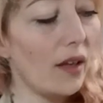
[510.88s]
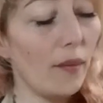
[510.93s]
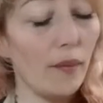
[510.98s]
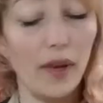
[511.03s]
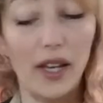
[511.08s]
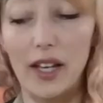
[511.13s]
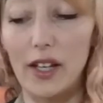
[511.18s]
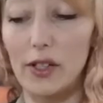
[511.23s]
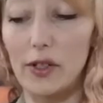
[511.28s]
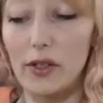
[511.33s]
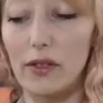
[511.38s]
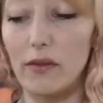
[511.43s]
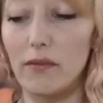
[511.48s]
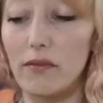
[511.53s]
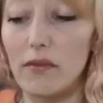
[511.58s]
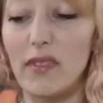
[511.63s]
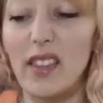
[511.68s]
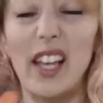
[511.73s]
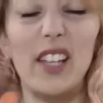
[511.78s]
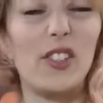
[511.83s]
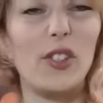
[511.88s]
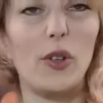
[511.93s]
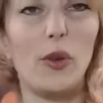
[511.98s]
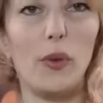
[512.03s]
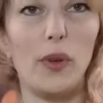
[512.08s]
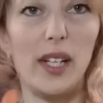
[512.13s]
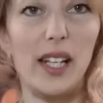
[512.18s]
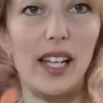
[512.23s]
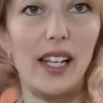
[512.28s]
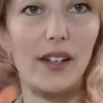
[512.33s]
because that's all
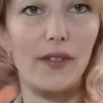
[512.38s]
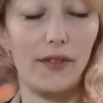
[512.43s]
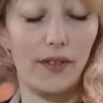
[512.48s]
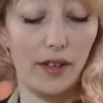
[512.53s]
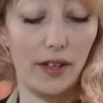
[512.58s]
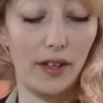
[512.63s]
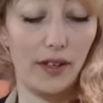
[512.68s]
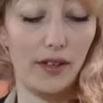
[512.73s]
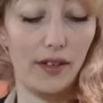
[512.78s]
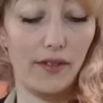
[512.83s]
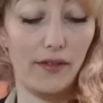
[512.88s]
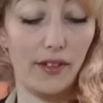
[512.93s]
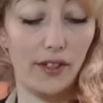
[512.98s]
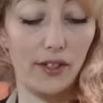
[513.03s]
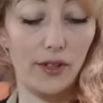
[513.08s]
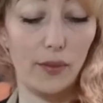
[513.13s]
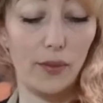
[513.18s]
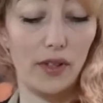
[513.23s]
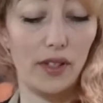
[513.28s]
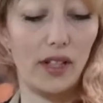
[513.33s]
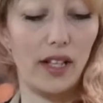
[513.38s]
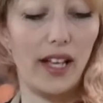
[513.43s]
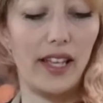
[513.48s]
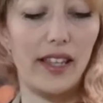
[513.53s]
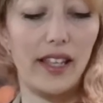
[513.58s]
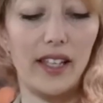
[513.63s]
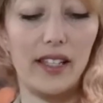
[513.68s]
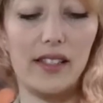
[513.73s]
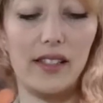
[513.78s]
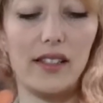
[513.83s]
we need for something like
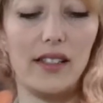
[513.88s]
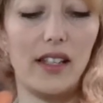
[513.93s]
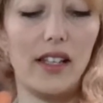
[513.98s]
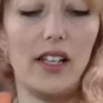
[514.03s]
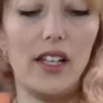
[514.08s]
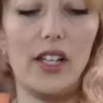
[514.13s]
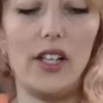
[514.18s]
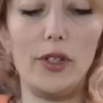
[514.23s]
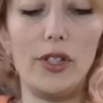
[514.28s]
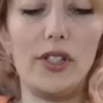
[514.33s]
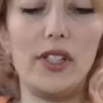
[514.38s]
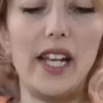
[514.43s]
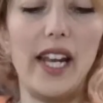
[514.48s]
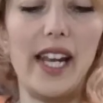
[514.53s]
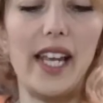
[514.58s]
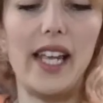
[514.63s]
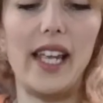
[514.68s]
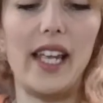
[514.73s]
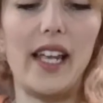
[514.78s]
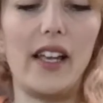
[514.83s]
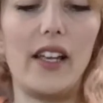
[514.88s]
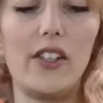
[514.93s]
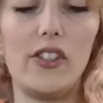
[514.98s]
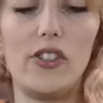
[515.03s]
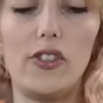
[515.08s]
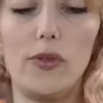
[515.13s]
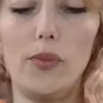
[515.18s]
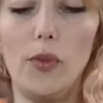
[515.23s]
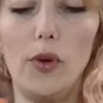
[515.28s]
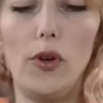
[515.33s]
this. I'm just taking a
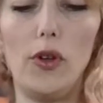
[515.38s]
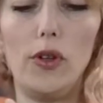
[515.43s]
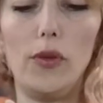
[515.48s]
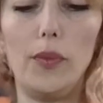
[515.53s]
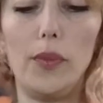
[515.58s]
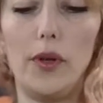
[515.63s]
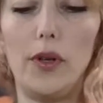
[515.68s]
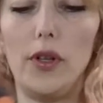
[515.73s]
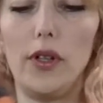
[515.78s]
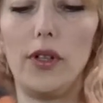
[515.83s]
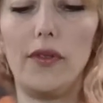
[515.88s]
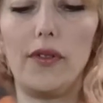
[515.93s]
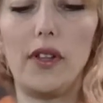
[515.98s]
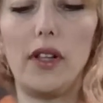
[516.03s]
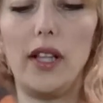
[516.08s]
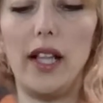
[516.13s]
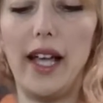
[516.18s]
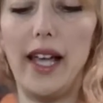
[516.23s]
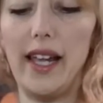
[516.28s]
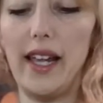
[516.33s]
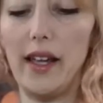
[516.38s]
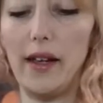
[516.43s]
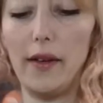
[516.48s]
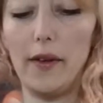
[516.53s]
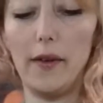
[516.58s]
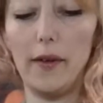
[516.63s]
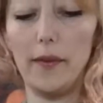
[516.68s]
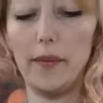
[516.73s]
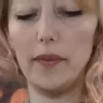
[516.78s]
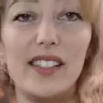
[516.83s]
small ball of clay.
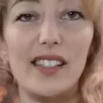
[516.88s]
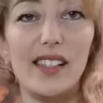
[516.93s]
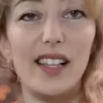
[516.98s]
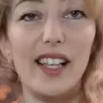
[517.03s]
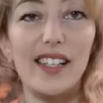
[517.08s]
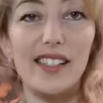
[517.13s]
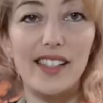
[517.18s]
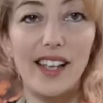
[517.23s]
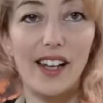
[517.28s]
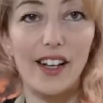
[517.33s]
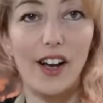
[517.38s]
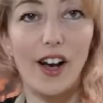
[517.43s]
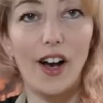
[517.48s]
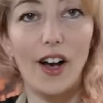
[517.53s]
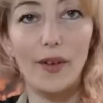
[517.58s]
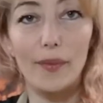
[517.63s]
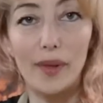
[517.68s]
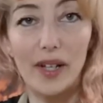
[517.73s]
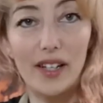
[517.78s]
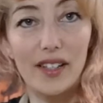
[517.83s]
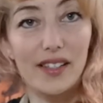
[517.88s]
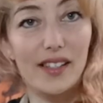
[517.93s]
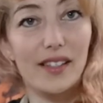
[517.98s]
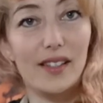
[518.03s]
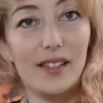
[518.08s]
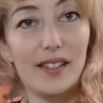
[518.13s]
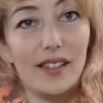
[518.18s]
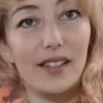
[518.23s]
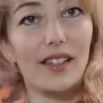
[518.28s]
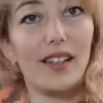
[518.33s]
This clay is kind of hard because
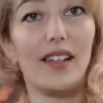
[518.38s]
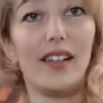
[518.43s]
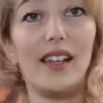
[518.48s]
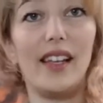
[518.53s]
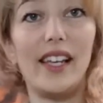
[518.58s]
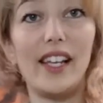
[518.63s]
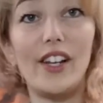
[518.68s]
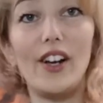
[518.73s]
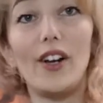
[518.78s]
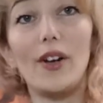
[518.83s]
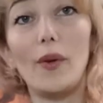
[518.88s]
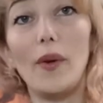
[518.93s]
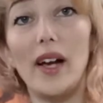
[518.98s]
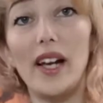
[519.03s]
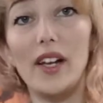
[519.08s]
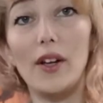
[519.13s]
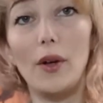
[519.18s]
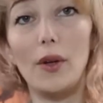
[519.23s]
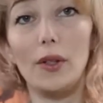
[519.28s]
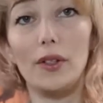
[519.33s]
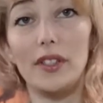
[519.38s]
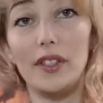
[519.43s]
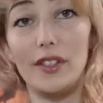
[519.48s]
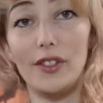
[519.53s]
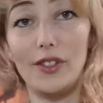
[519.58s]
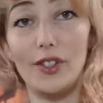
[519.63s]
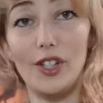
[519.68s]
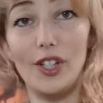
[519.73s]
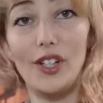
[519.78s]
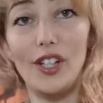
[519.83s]
it got quite cold in the
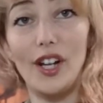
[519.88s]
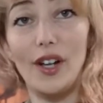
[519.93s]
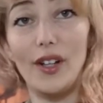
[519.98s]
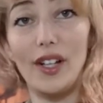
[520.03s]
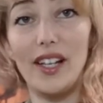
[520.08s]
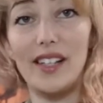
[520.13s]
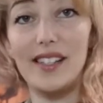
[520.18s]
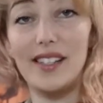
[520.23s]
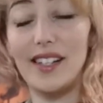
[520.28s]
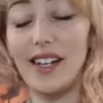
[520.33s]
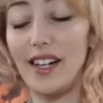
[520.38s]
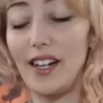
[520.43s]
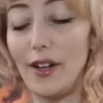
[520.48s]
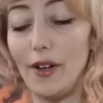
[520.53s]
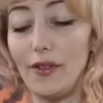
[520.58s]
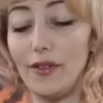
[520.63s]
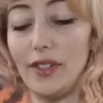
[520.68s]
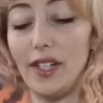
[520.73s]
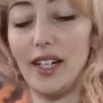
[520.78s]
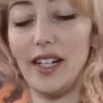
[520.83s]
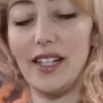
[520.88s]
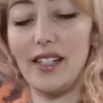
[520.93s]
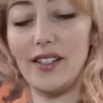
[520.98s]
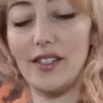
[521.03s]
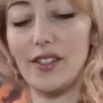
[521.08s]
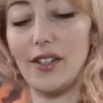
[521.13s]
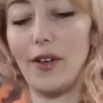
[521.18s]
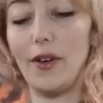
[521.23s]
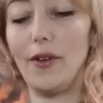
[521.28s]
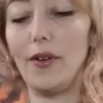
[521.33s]
studio last night, overnight,
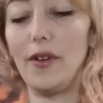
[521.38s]
so